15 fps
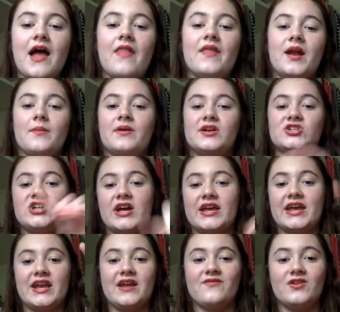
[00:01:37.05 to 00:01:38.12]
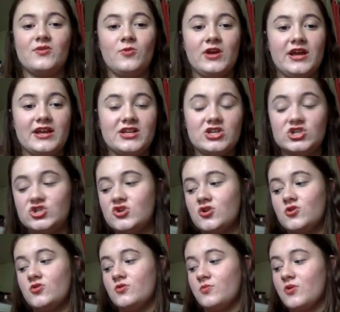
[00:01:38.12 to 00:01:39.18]
and then I'm going to check in every week to show
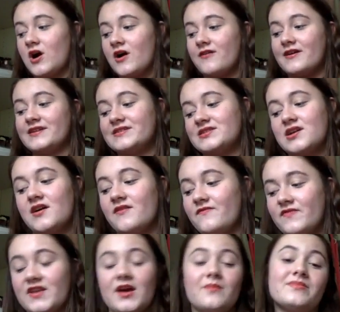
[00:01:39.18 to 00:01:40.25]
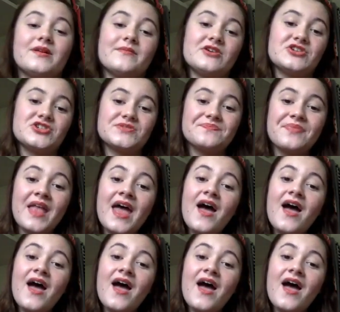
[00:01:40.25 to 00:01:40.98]
you the progress of the Unblemished.